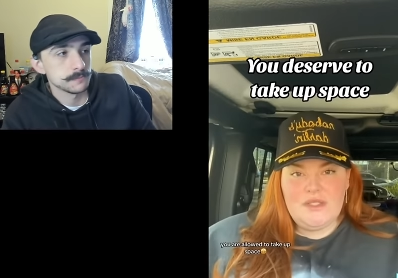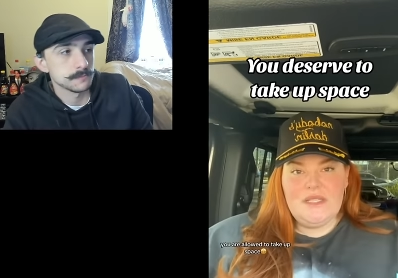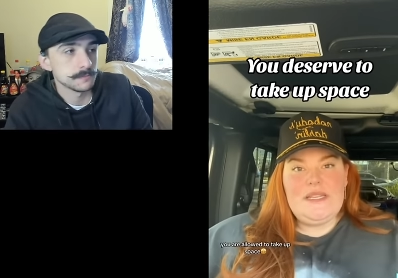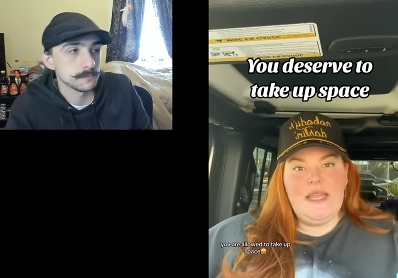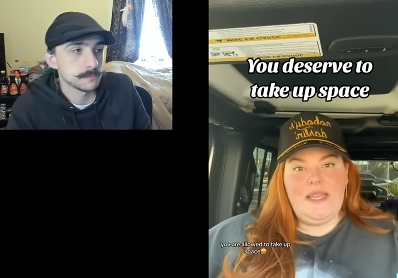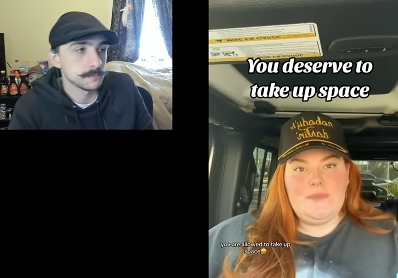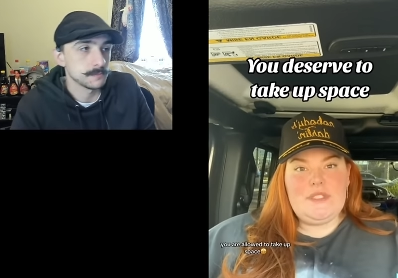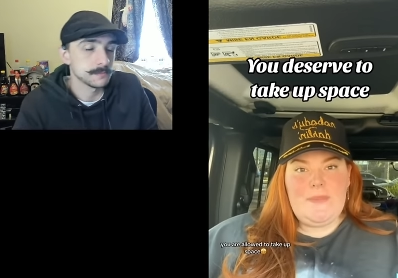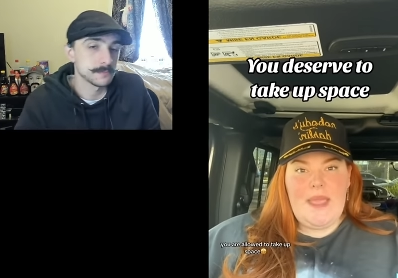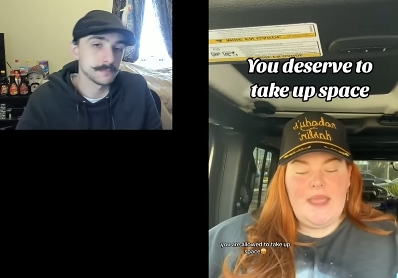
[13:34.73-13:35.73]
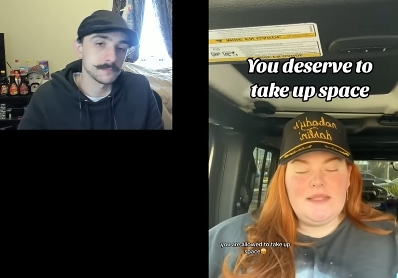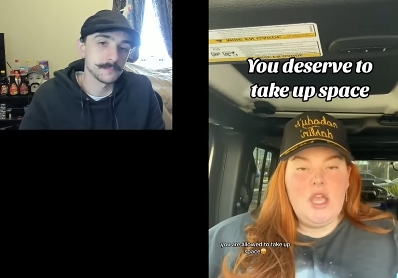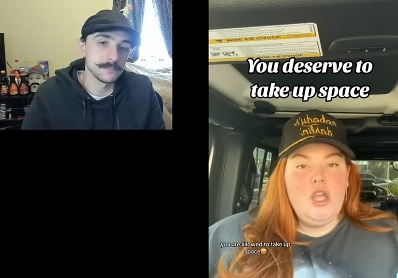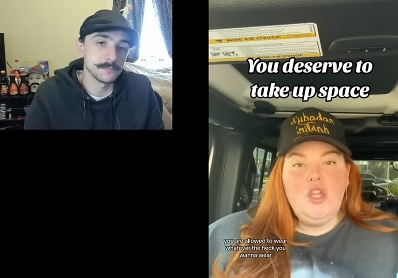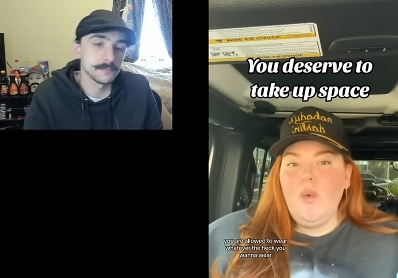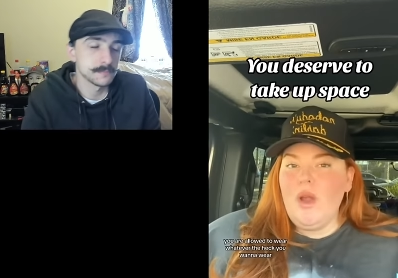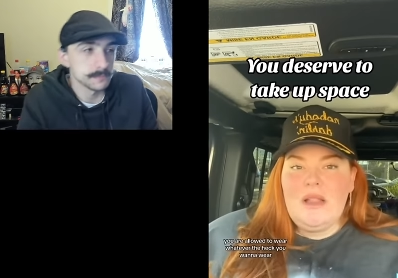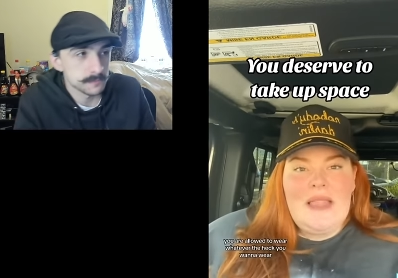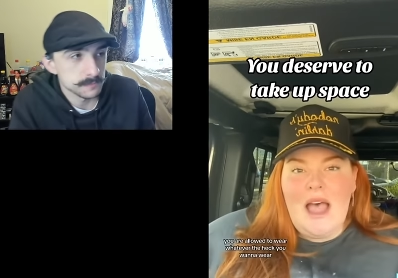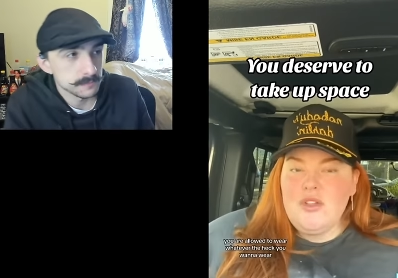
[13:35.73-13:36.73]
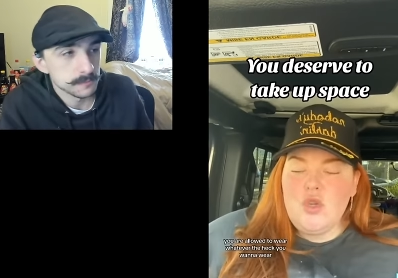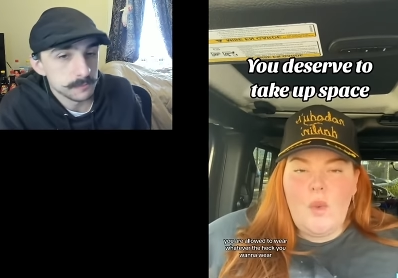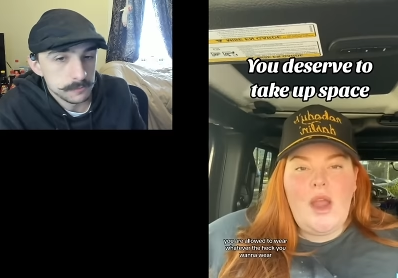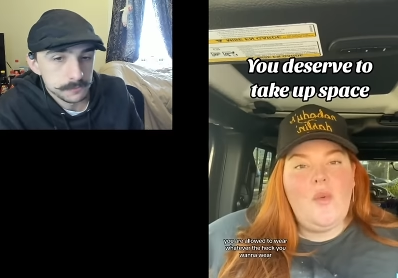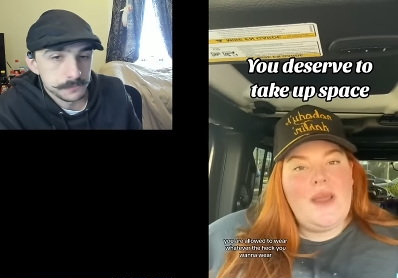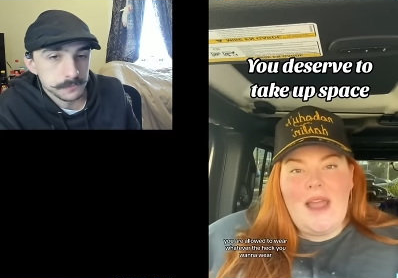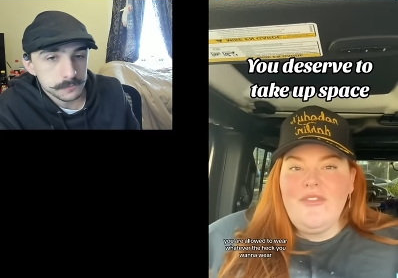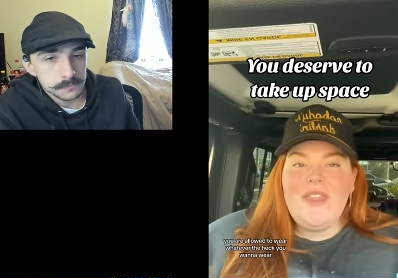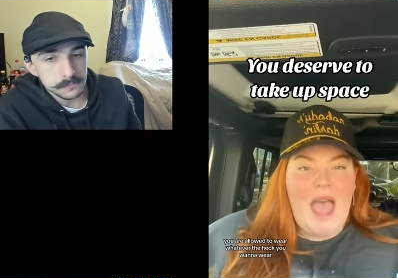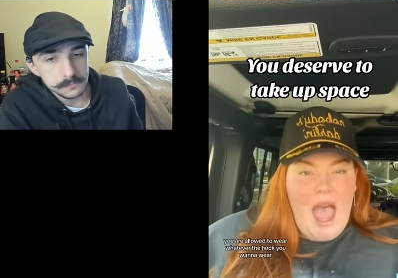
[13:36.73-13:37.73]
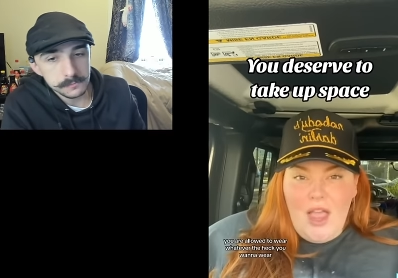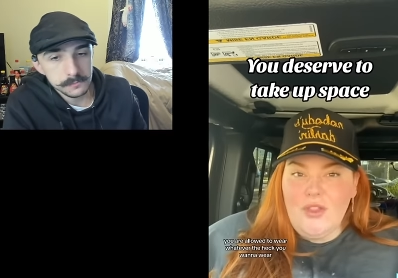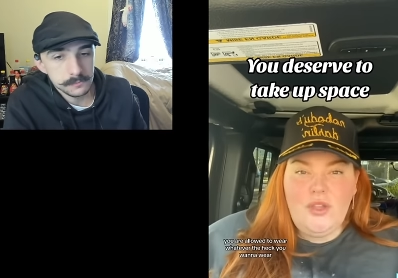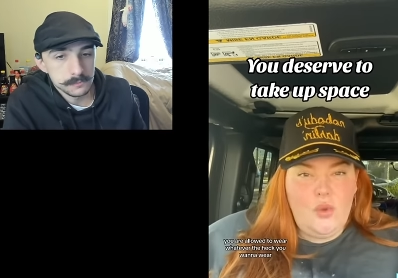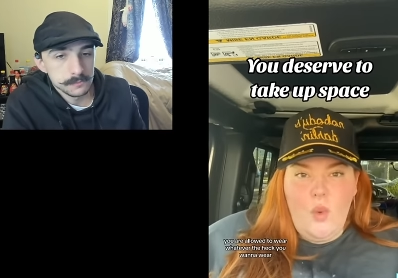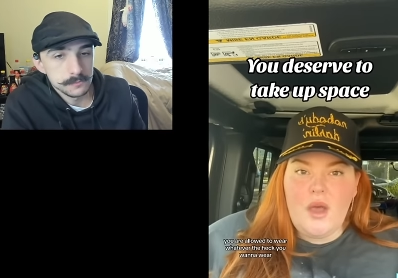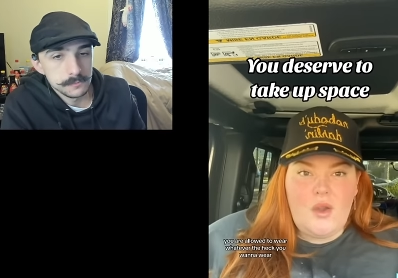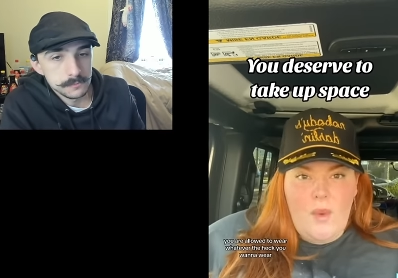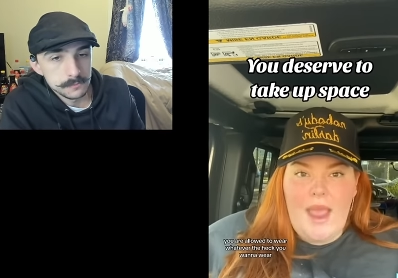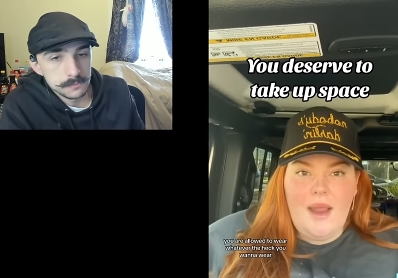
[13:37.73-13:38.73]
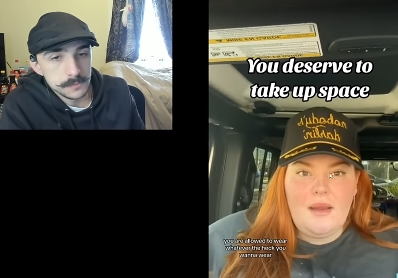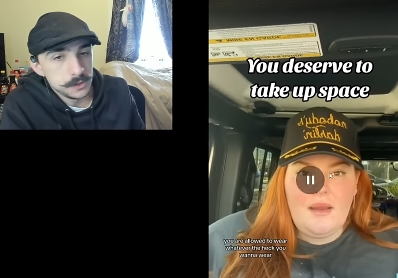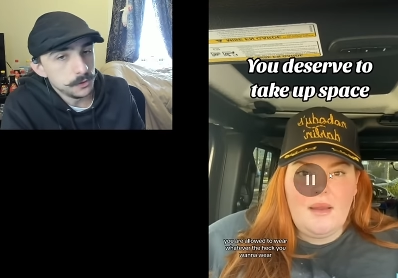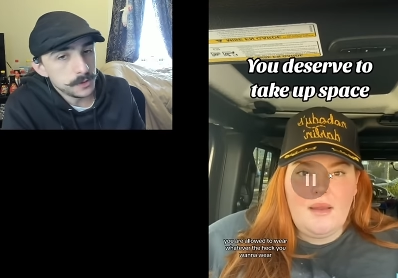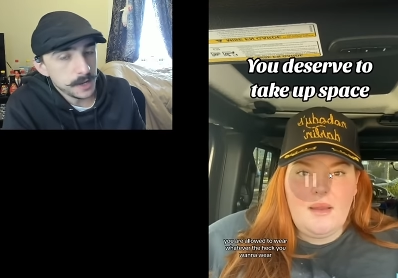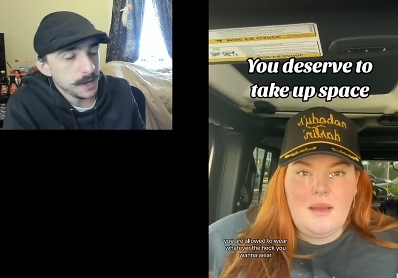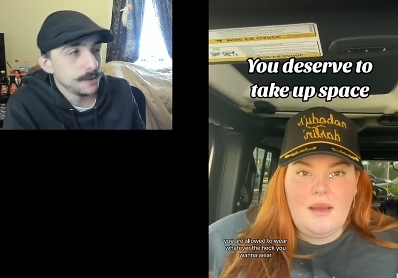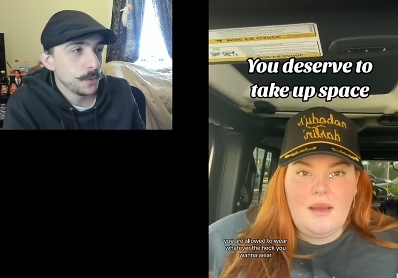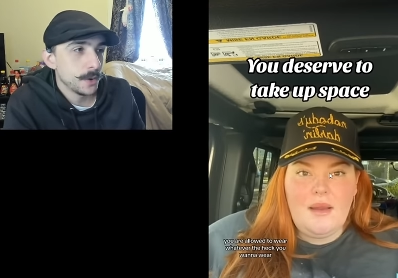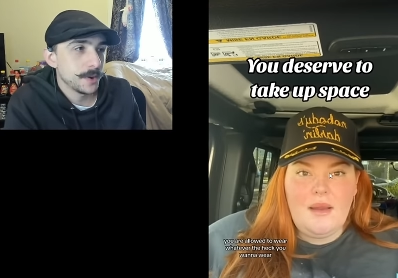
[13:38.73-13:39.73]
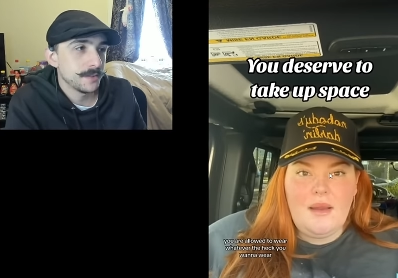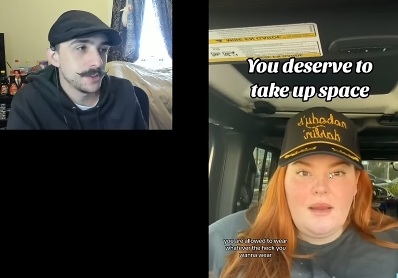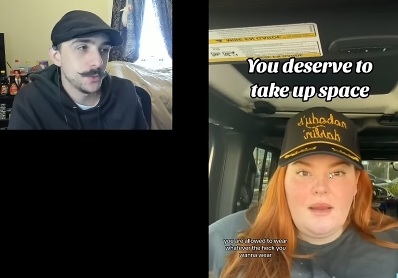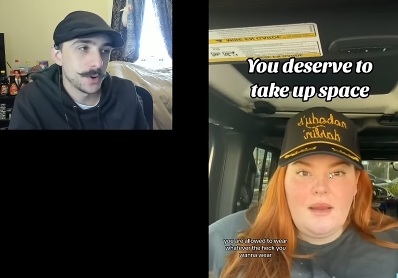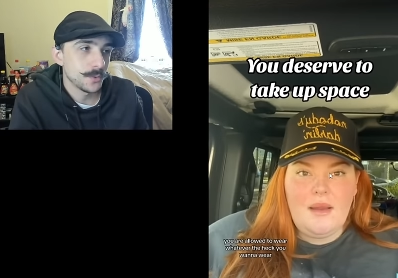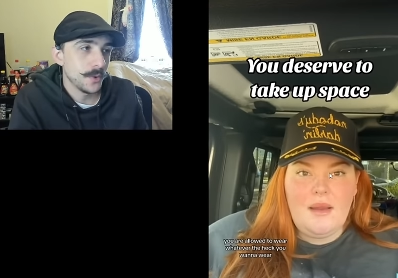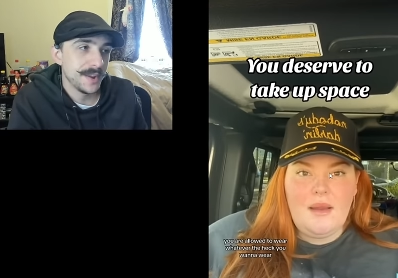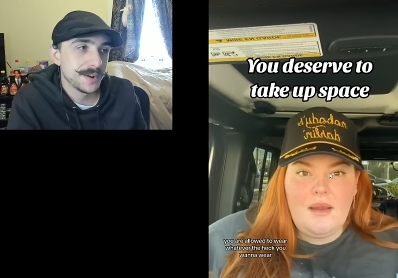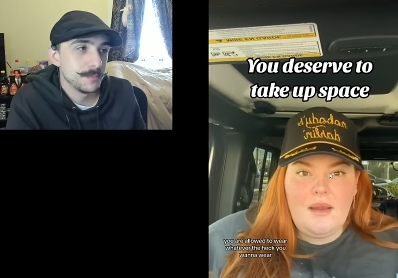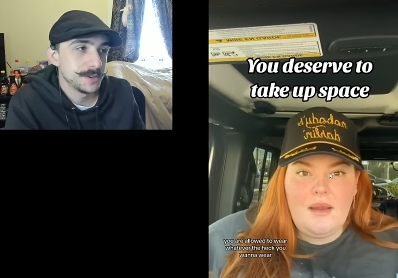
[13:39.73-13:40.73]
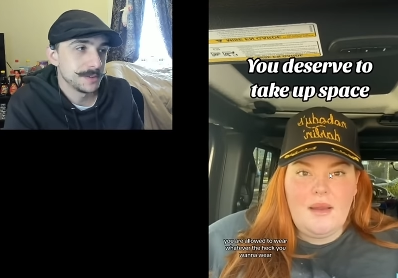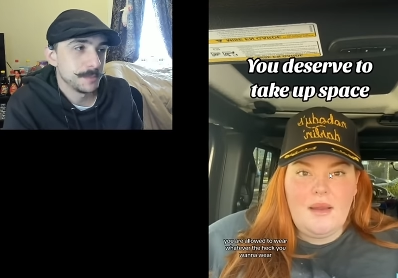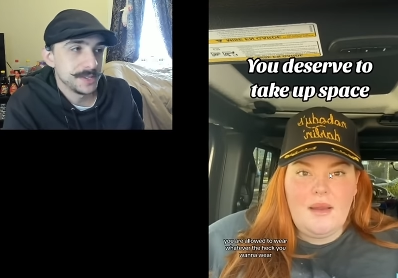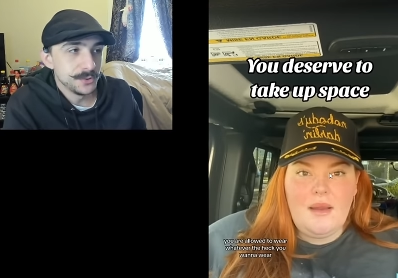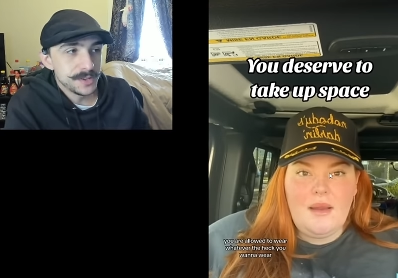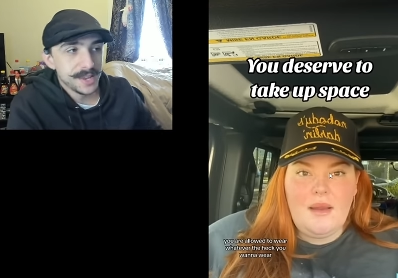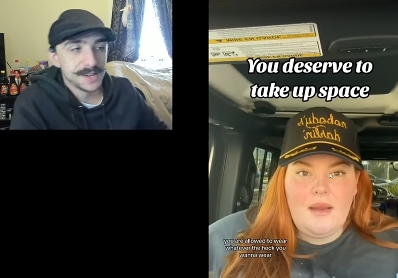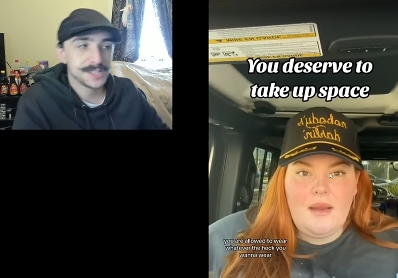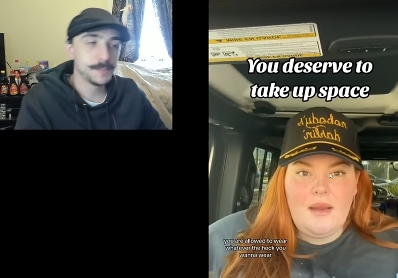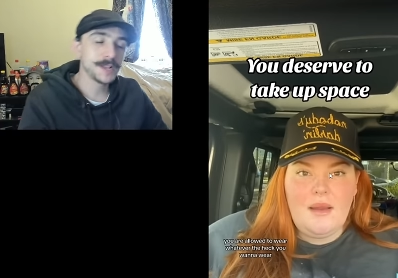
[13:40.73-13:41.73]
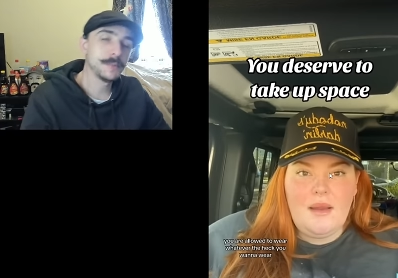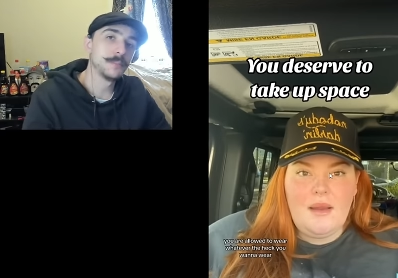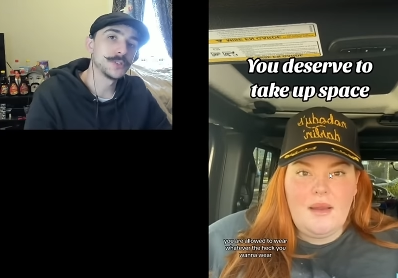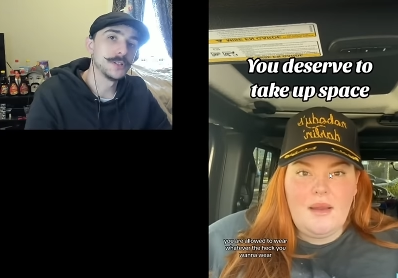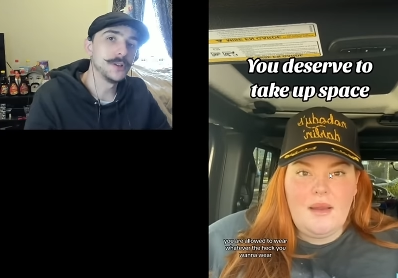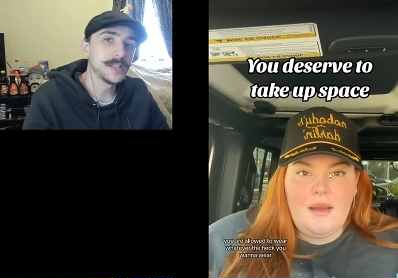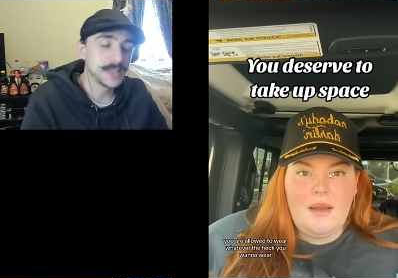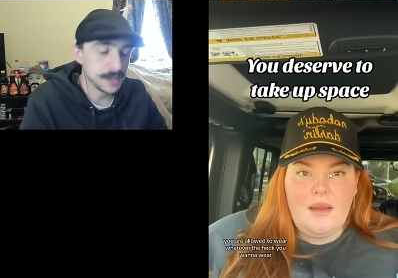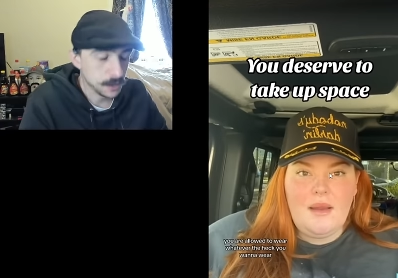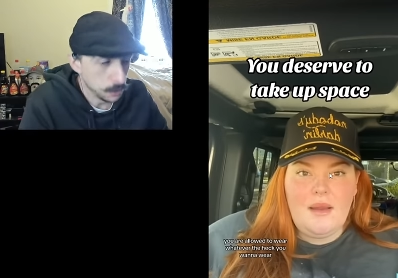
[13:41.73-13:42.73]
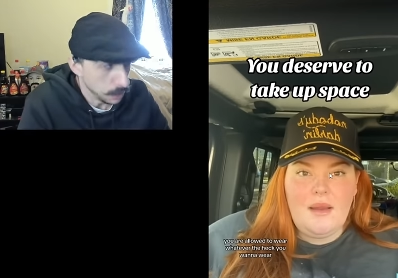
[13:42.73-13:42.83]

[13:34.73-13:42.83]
Speaker 1: to take up space. You are allowed to wear whatever the hell you want to wear.
Speaker 2: You can wear whatever you want to wear, but but you can't expect people to look at that and go,